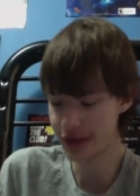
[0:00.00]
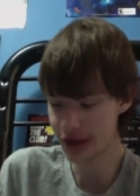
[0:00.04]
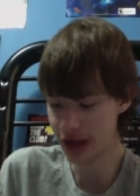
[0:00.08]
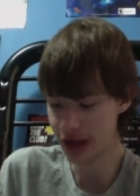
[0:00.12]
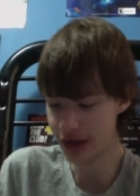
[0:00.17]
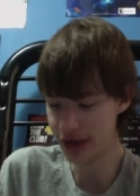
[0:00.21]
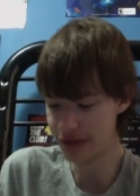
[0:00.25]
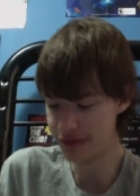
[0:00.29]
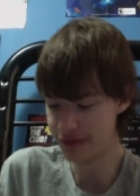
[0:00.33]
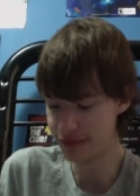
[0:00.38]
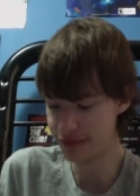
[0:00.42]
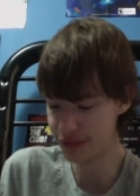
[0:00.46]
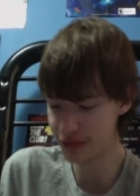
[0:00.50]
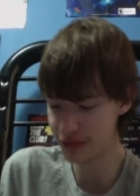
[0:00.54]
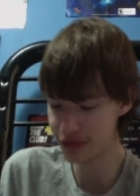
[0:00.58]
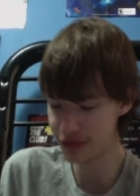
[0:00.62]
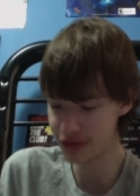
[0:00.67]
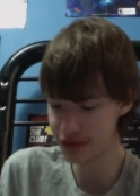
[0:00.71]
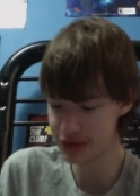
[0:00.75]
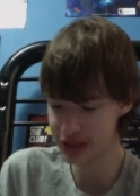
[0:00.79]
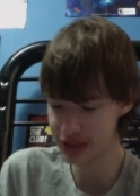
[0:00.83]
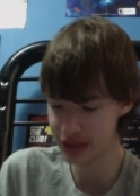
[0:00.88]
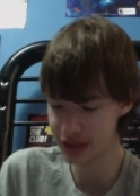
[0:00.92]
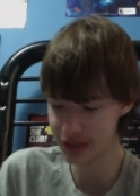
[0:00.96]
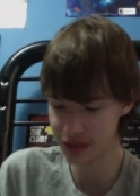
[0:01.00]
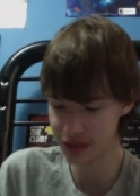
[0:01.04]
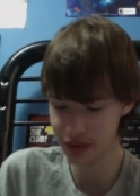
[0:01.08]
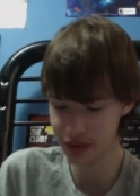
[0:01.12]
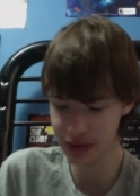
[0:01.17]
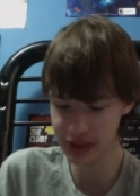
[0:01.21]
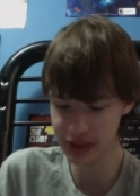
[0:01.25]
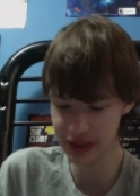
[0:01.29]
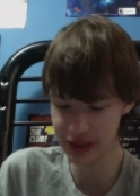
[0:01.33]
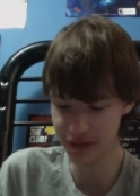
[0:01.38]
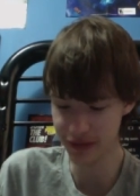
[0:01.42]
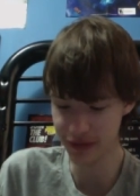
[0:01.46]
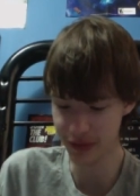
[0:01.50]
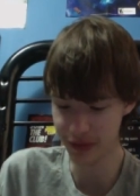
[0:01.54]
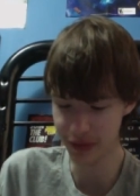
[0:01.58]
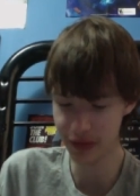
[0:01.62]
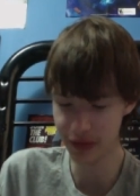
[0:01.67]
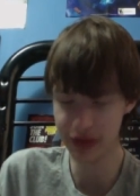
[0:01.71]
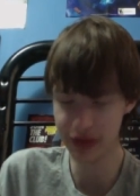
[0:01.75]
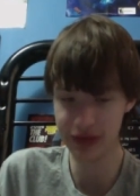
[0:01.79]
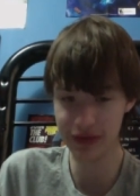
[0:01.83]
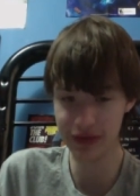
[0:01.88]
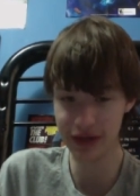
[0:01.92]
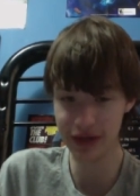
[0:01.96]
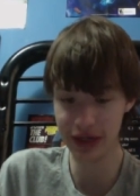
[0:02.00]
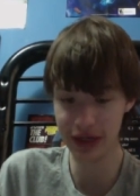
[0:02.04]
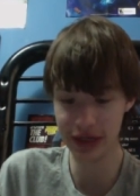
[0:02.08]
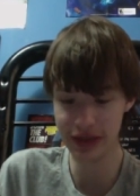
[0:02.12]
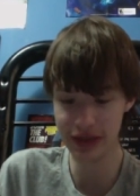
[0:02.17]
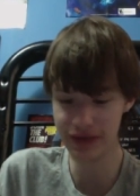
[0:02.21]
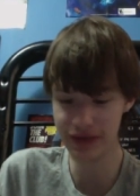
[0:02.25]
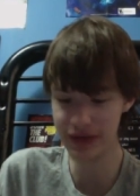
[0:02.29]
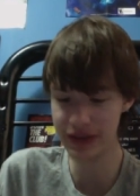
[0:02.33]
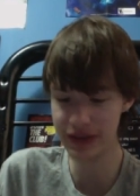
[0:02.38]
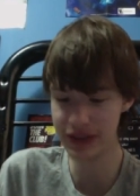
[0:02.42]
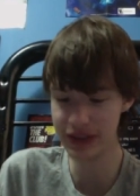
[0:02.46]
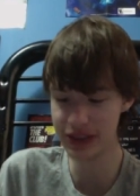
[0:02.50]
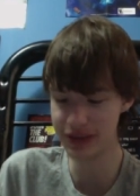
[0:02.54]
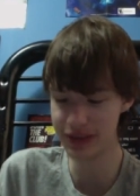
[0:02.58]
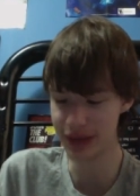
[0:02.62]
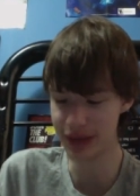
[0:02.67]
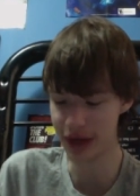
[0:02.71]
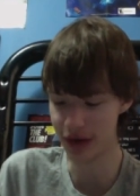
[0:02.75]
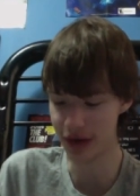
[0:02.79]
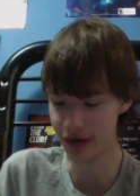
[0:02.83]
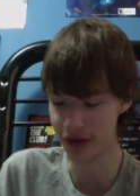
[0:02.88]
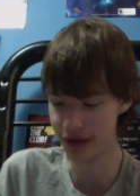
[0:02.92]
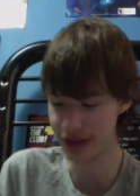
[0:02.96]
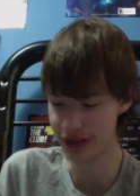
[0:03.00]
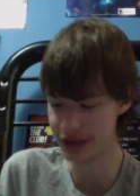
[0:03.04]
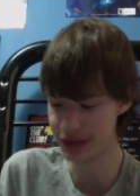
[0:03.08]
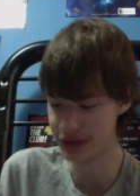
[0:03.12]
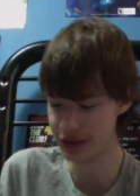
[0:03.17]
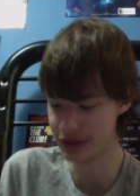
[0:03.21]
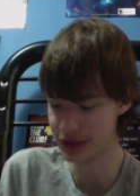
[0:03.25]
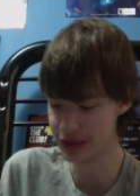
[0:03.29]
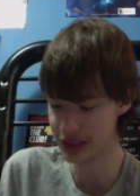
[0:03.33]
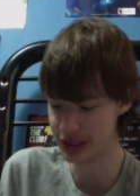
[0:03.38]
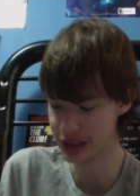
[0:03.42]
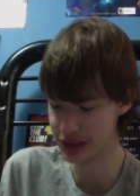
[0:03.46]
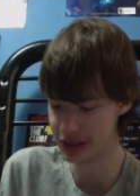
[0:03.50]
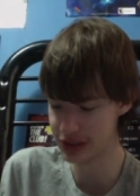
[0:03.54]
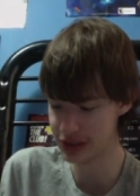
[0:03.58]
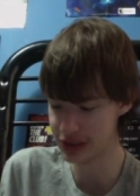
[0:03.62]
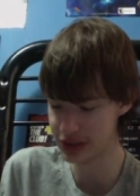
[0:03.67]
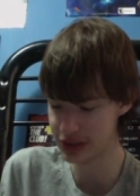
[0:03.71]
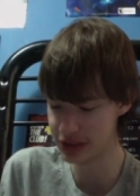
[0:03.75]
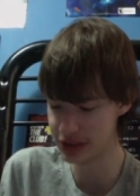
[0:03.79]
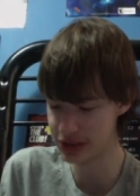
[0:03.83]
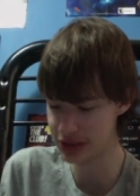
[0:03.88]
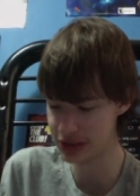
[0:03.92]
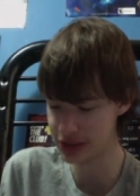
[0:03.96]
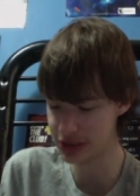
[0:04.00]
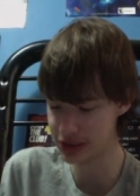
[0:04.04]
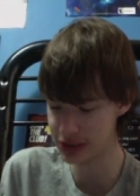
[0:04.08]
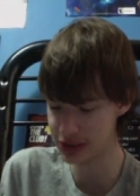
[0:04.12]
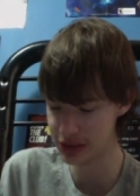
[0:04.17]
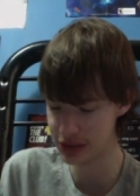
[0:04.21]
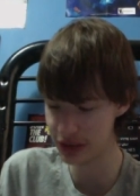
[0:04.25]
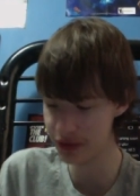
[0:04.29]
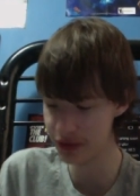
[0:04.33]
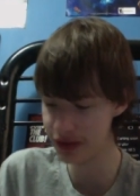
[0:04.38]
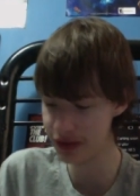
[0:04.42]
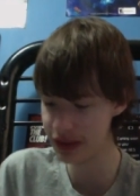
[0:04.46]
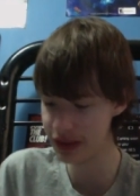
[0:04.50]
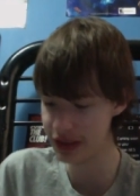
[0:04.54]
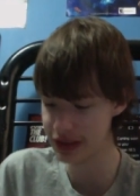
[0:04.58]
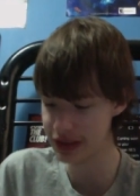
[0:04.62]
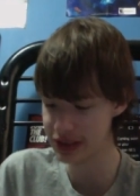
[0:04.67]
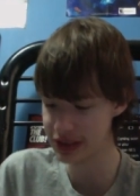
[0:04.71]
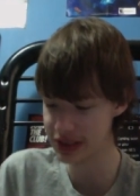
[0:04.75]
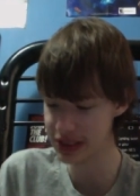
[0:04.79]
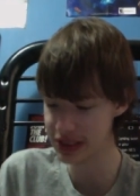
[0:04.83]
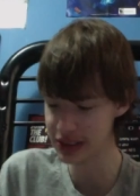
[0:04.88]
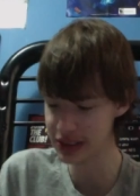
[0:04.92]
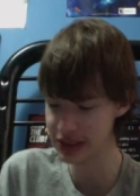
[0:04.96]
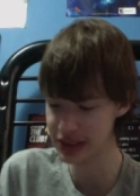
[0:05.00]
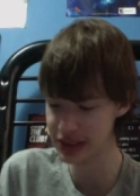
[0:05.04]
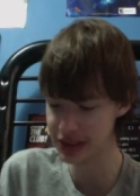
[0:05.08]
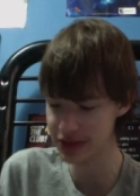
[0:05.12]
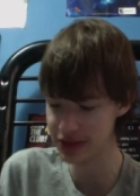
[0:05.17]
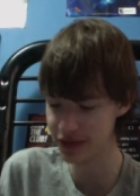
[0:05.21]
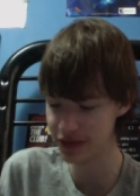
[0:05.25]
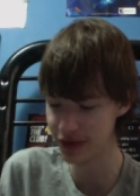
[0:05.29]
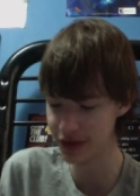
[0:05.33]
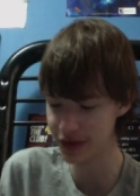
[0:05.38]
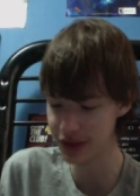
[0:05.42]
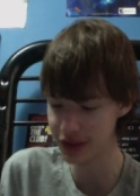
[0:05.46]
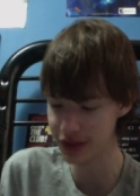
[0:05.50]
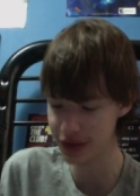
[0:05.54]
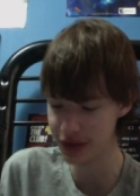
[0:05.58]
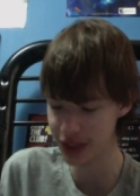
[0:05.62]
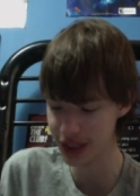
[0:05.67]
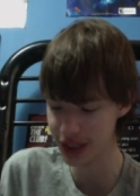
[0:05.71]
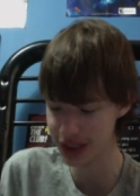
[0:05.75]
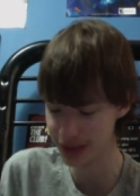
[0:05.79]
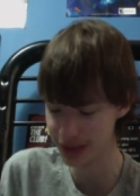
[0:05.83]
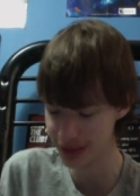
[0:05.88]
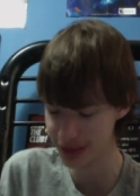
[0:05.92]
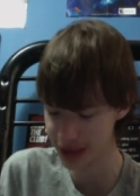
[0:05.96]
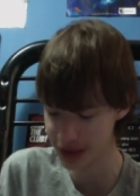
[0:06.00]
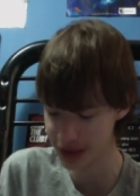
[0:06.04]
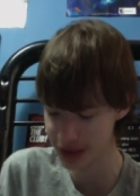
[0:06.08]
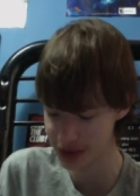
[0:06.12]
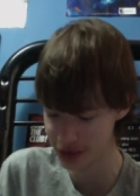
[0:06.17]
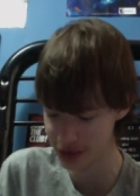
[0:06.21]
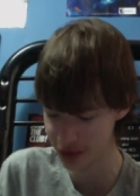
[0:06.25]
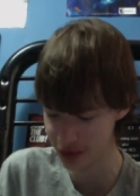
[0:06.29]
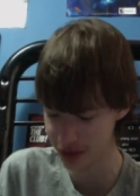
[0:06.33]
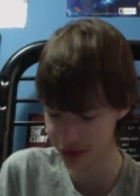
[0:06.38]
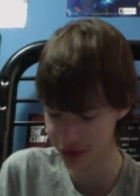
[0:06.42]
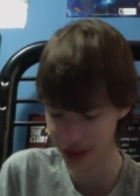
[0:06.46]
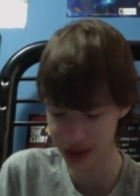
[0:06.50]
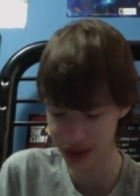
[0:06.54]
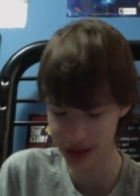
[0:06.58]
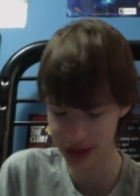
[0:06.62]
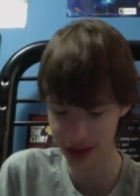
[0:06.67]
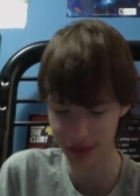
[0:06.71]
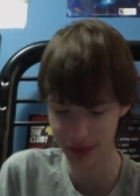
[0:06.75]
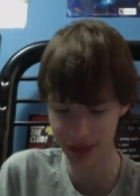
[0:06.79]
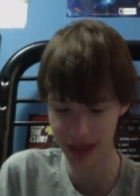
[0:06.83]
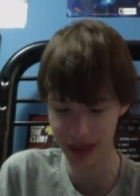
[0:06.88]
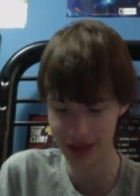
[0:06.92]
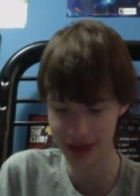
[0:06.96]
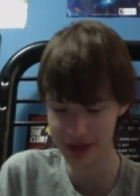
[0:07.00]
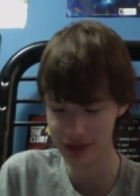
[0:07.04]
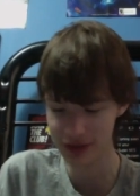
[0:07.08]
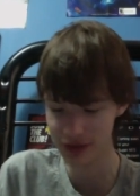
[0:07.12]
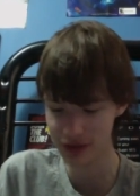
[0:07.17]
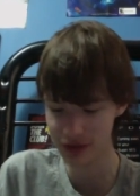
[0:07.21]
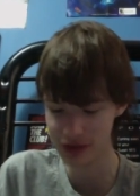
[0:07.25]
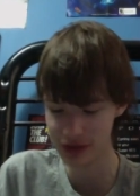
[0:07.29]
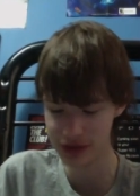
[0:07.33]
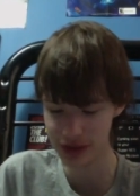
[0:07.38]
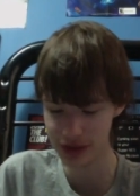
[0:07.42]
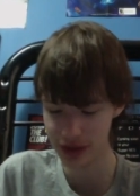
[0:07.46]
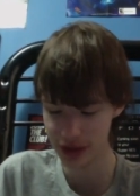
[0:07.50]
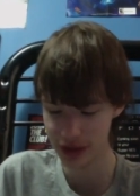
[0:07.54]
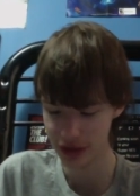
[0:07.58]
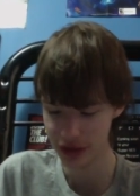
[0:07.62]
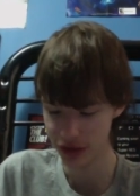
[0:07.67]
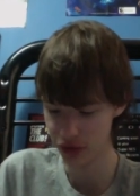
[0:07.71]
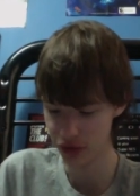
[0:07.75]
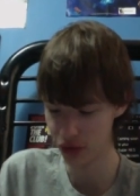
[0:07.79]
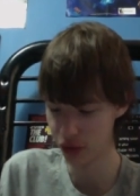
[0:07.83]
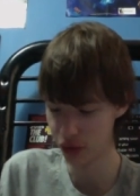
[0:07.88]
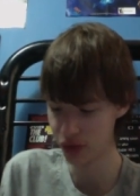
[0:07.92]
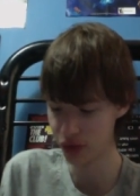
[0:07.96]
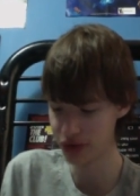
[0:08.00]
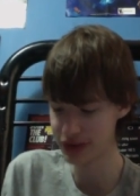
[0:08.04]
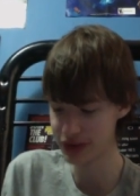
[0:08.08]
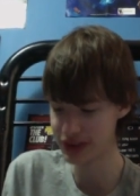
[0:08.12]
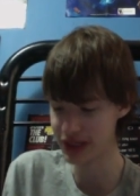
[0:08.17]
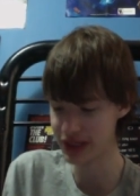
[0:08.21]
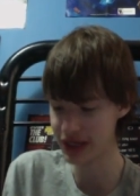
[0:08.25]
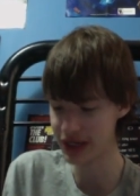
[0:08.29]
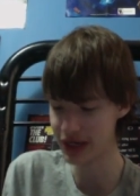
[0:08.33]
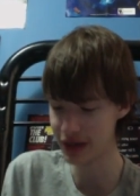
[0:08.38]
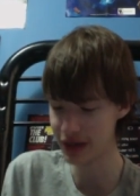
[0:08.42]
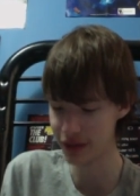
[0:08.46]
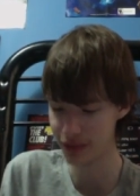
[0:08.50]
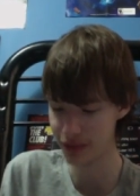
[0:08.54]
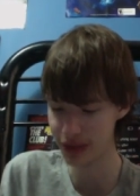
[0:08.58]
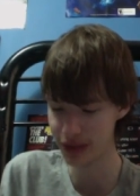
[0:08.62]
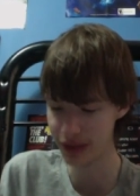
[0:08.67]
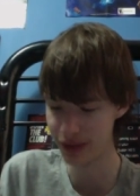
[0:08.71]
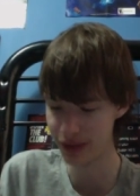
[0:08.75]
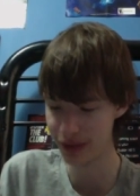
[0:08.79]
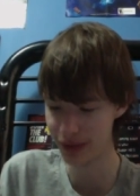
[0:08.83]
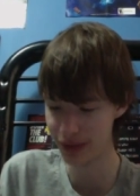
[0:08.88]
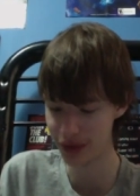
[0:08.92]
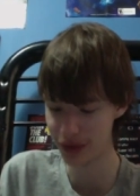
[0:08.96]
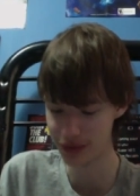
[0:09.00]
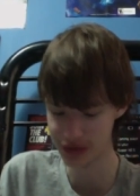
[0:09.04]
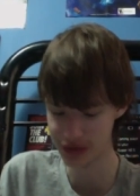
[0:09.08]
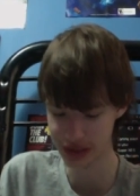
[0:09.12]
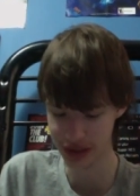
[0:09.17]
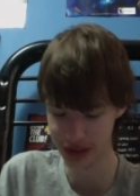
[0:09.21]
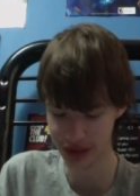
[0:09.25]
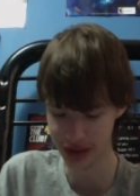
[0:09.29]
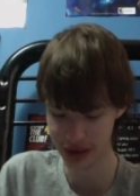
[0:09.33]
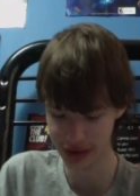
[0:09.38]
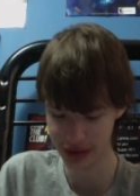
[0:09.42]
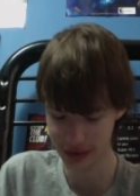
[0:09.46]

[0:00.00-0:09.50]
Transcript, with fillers: I briefly skimmed through this, and from the looks of it, it's vintage Power Rangers. It's silly, it's cheesy, it's funny. You got the Megazord fight, the monsters, Lord Zedd, Rita Repulsa.